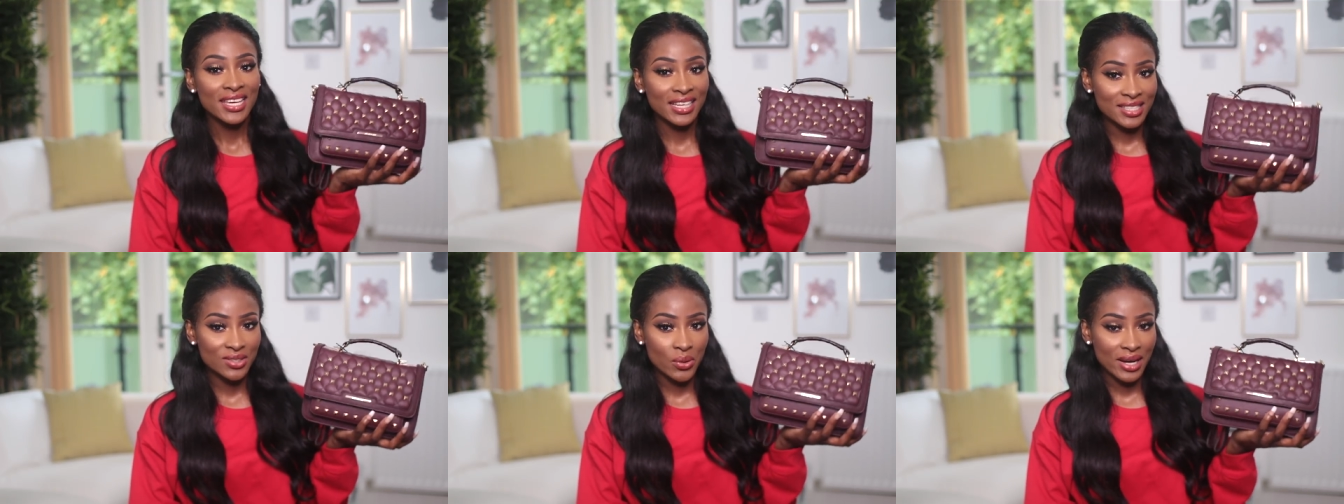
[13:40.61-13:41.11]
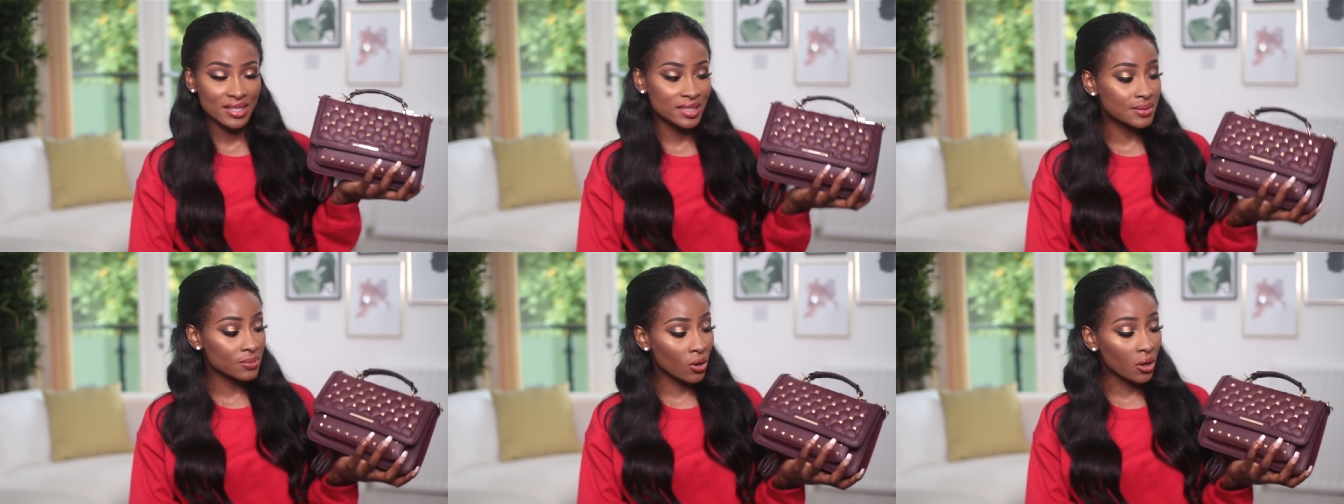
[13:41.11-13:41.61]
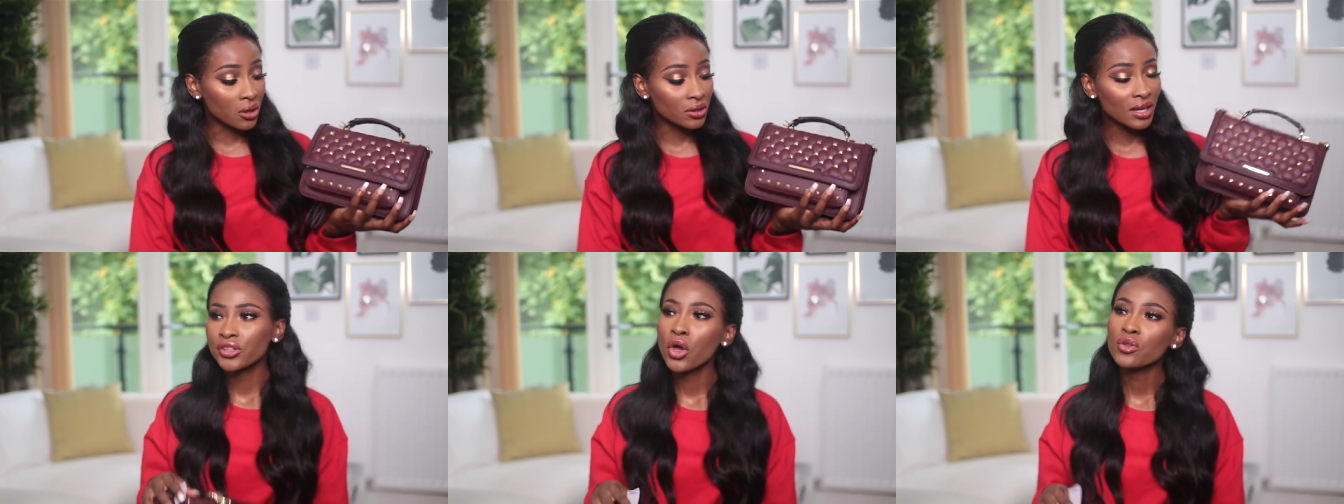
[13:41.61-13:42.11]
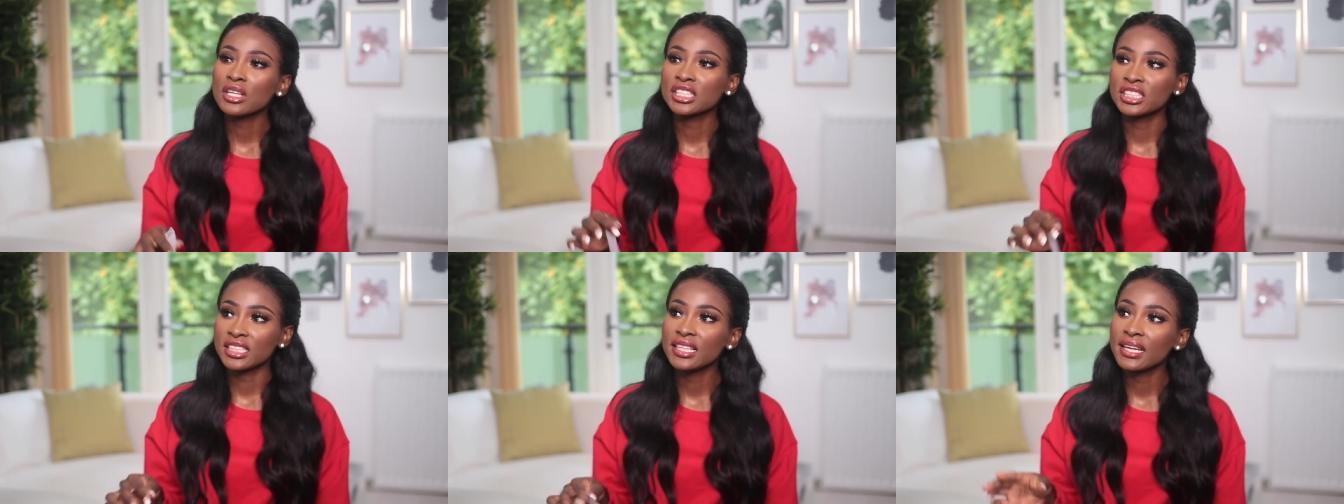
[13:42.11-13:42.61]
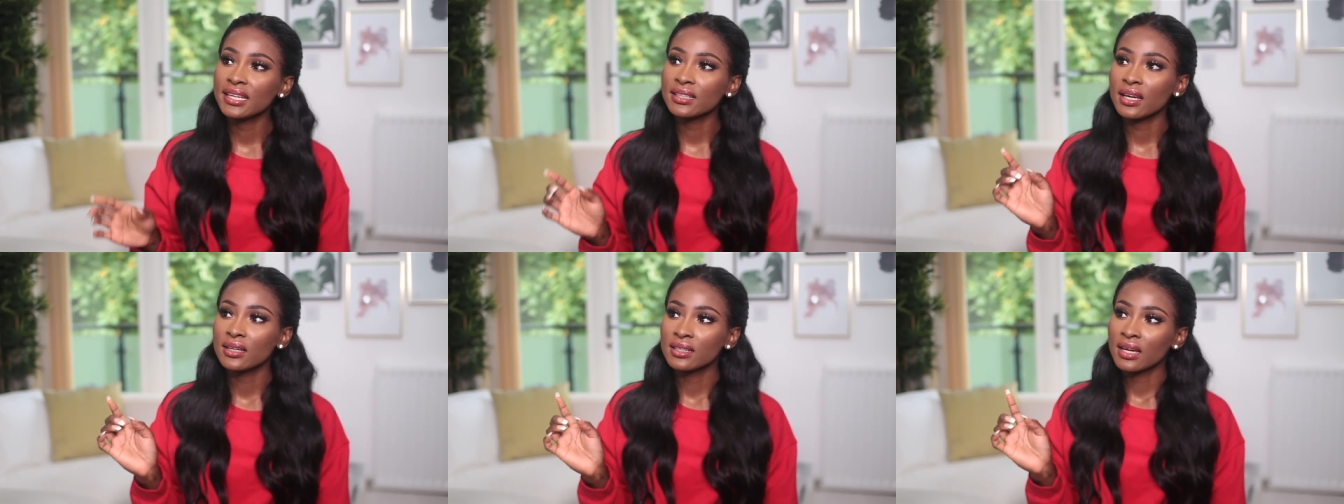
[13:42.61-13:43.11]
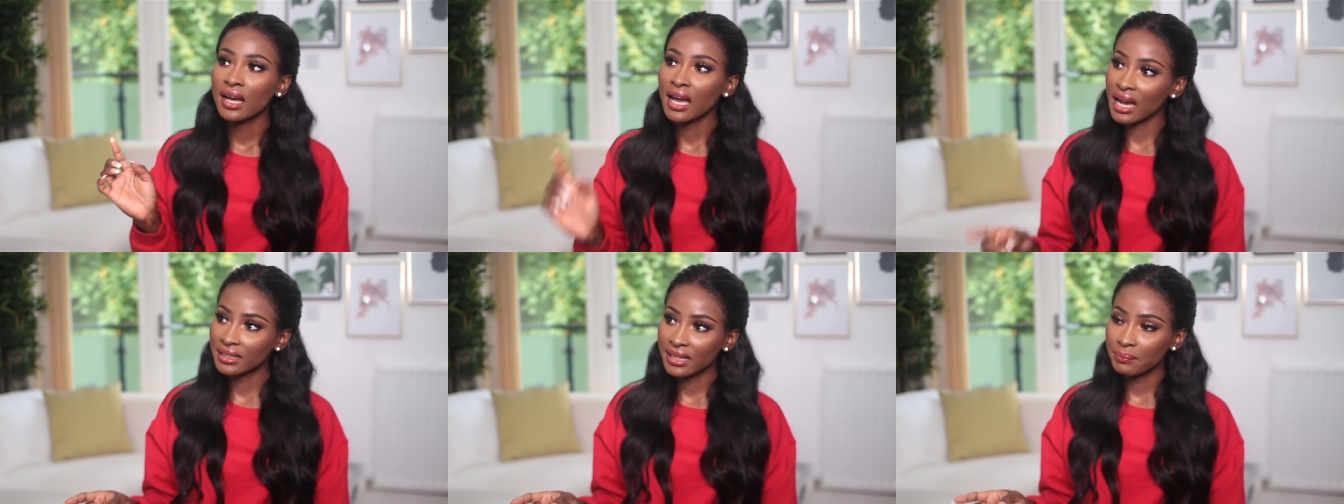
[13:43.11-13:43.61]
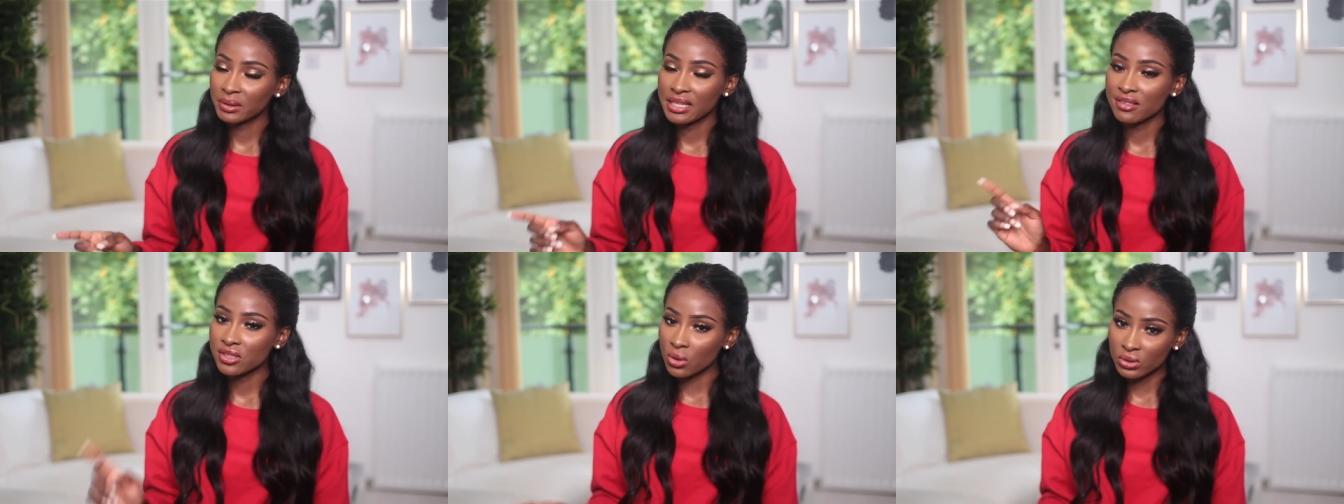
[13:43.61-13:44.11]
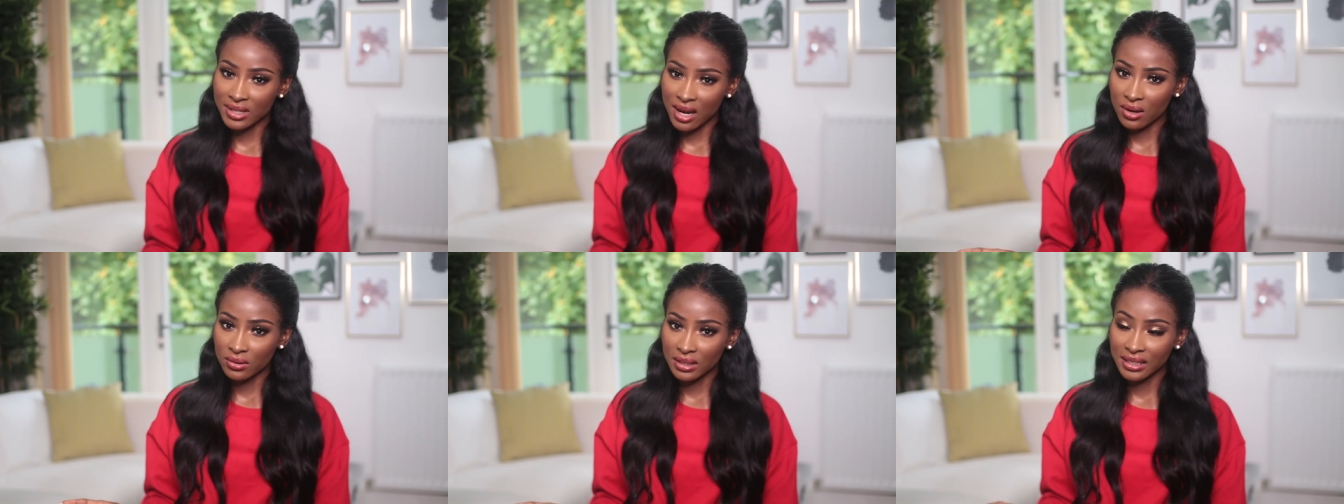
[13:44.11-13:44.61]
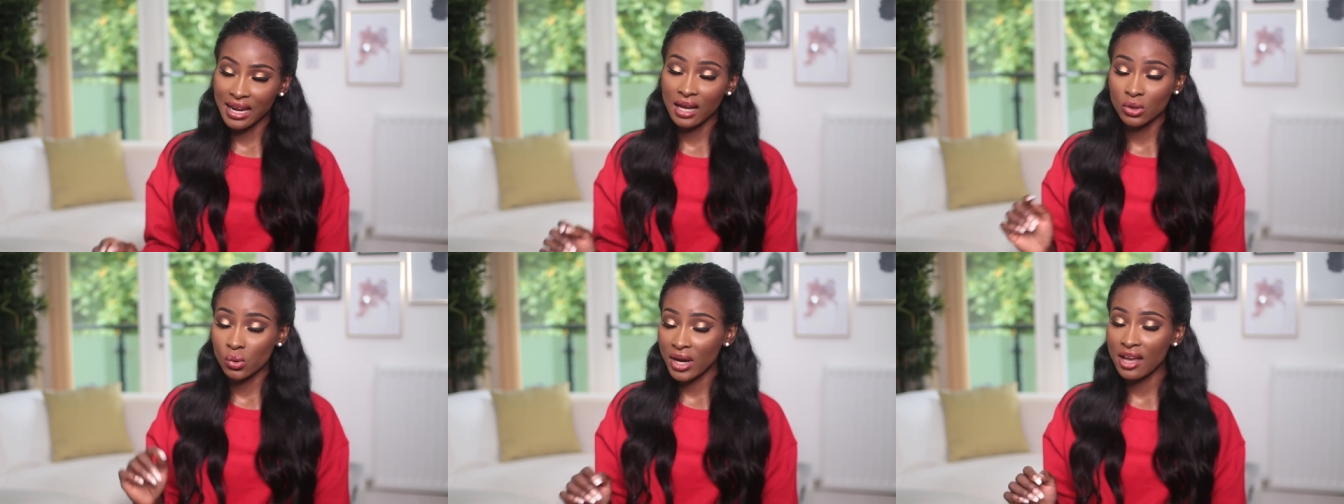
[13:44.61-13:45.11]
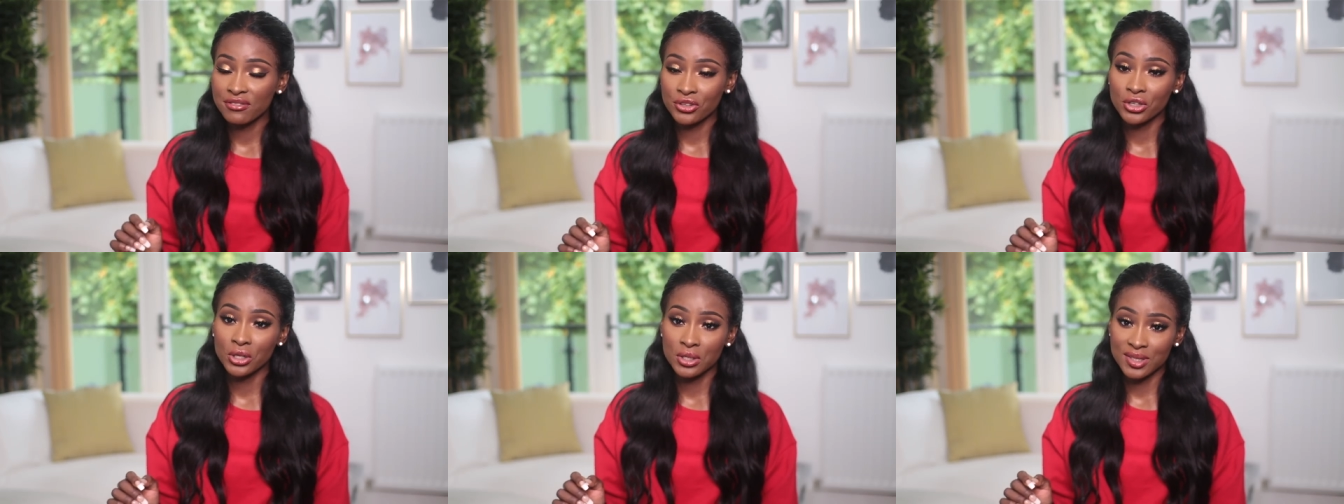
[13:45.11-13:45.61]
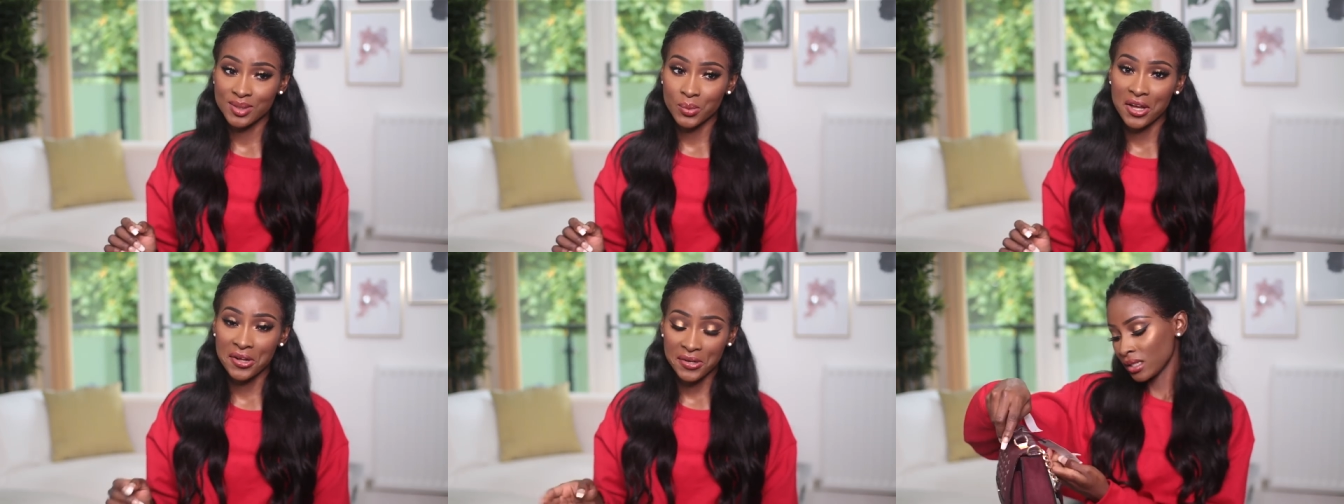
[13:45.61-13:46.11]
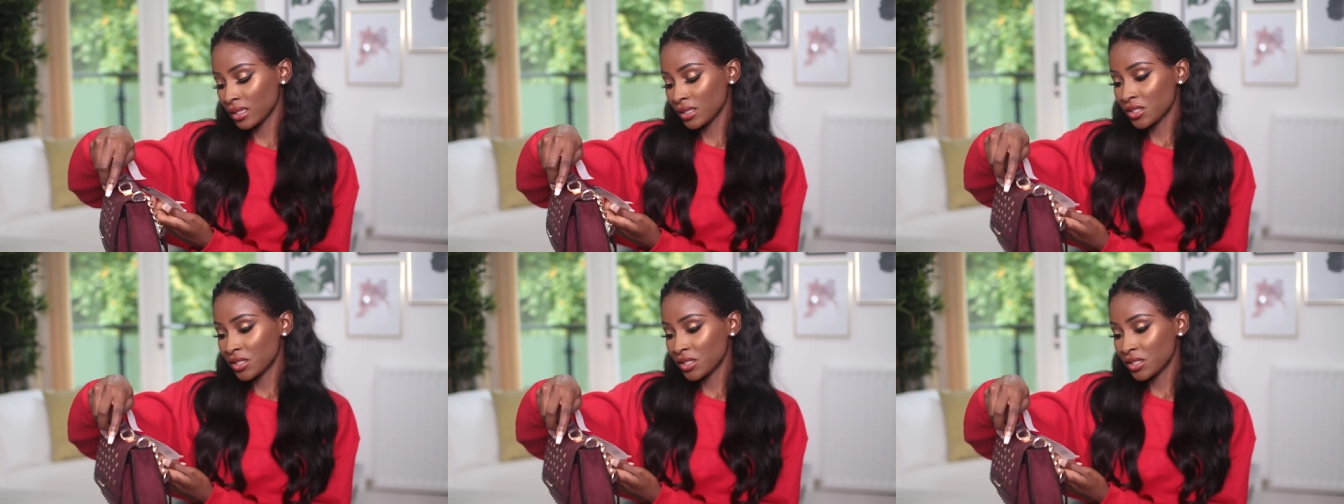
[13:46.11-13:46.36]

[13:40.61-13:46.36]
it is quite small I know that Shein had it but they've sold out they had quite a few colors as well